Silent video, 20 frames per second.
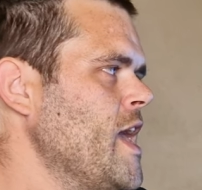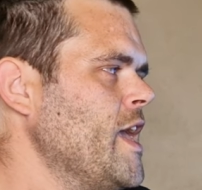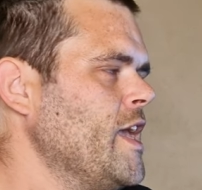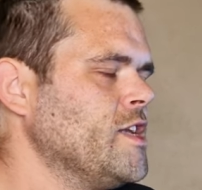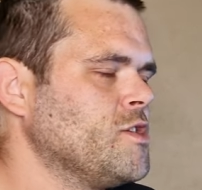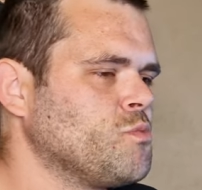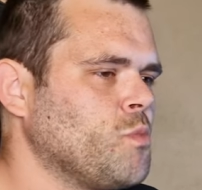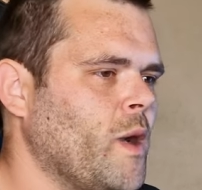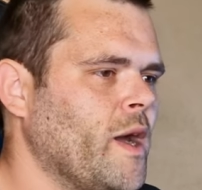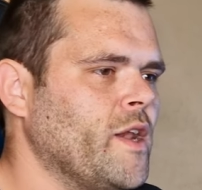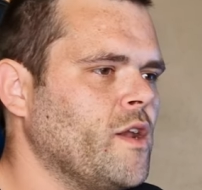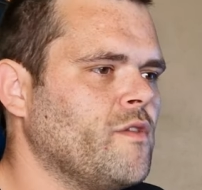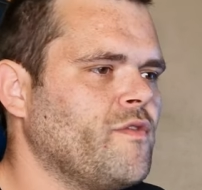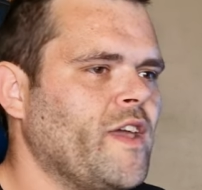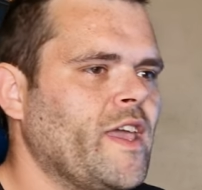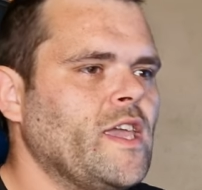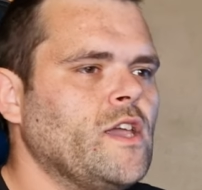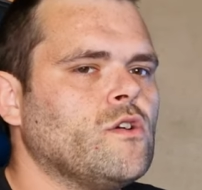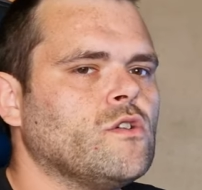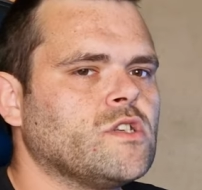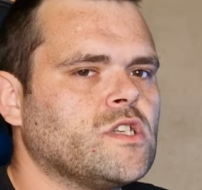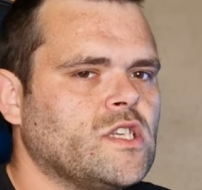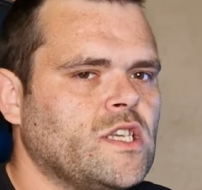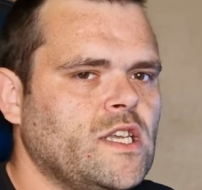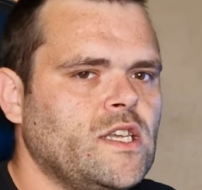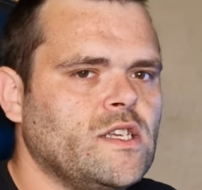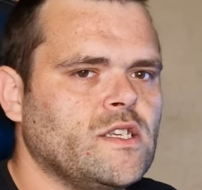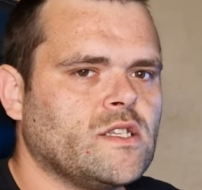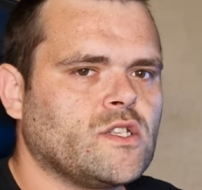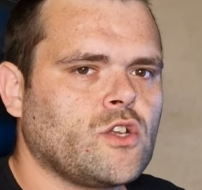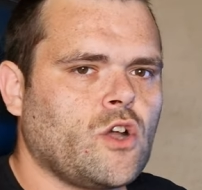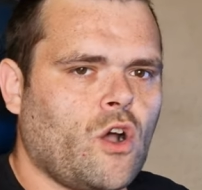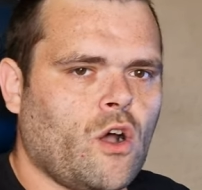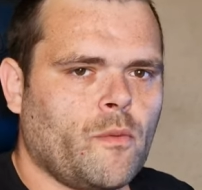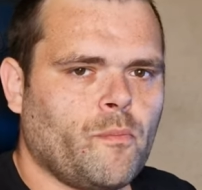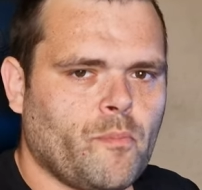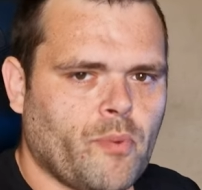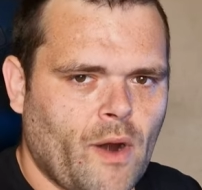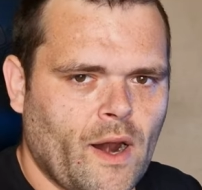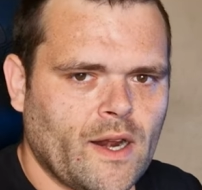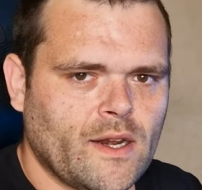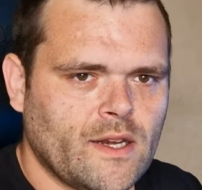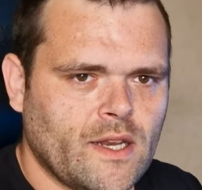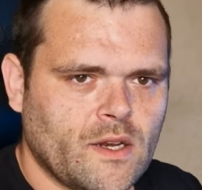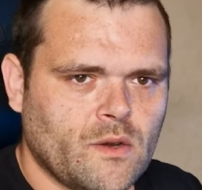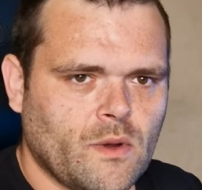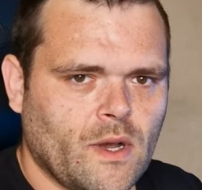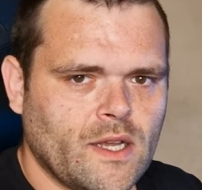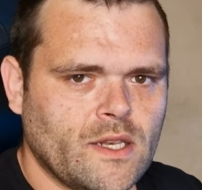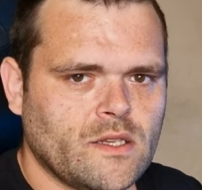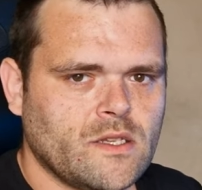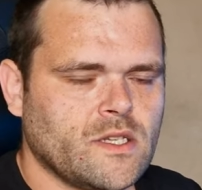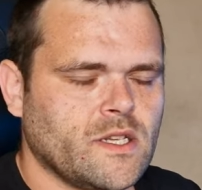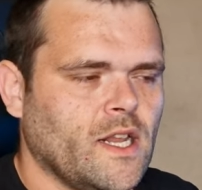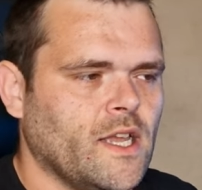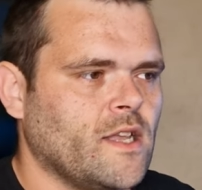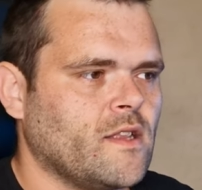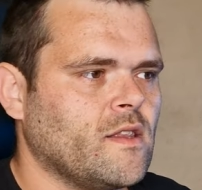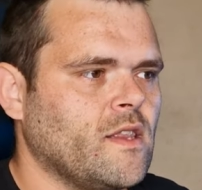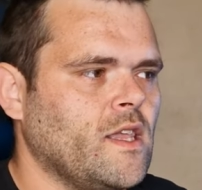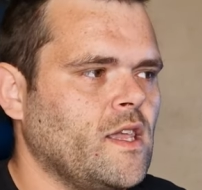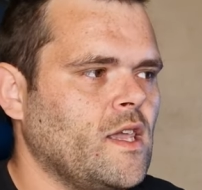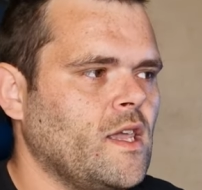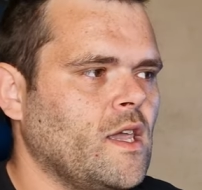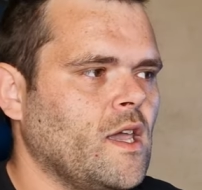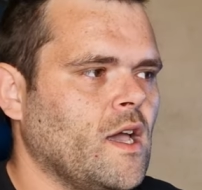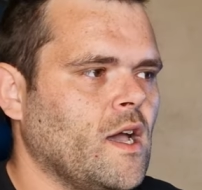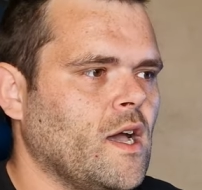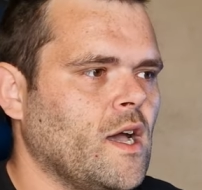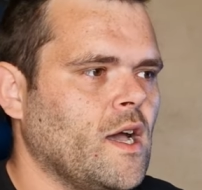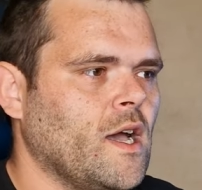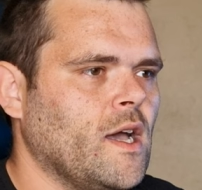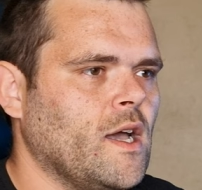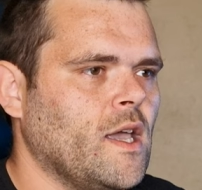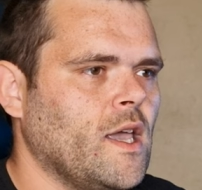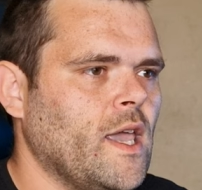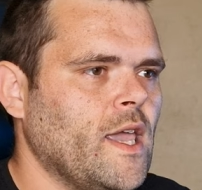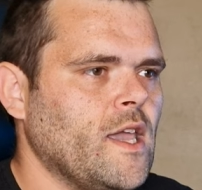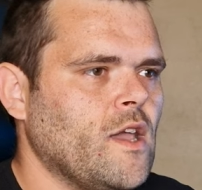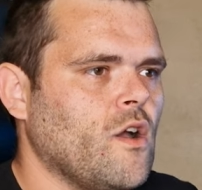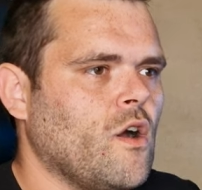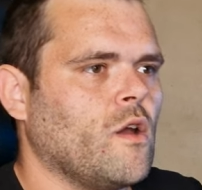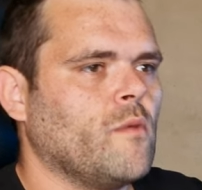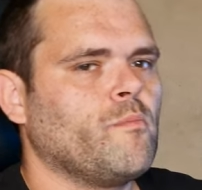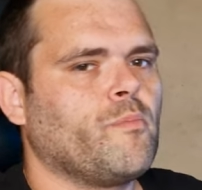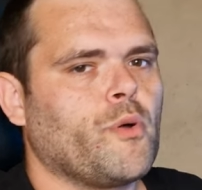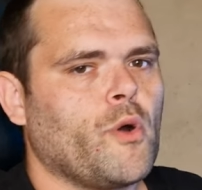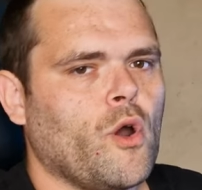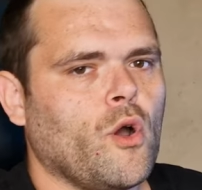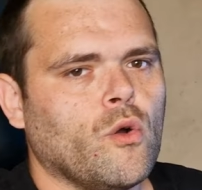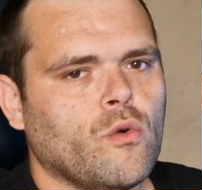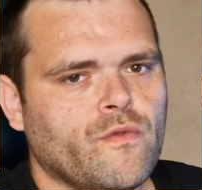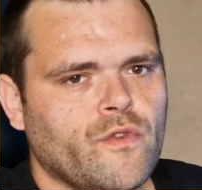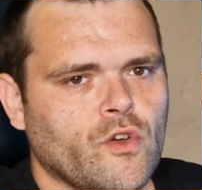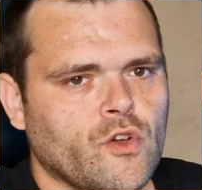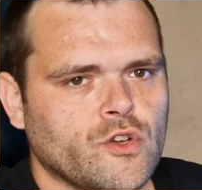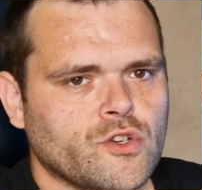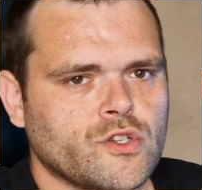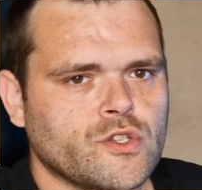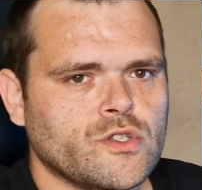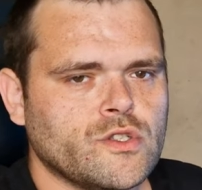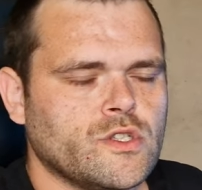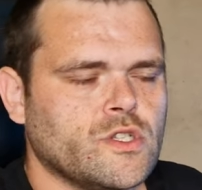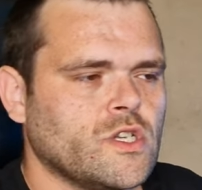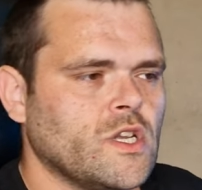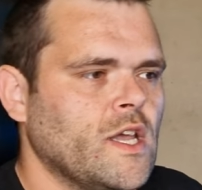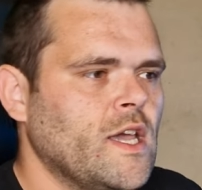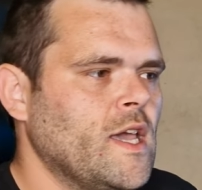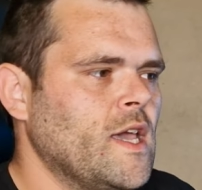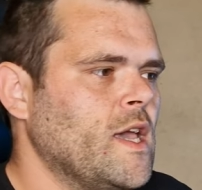is one of AOC's top branded ones, like the Aegon Pro versions,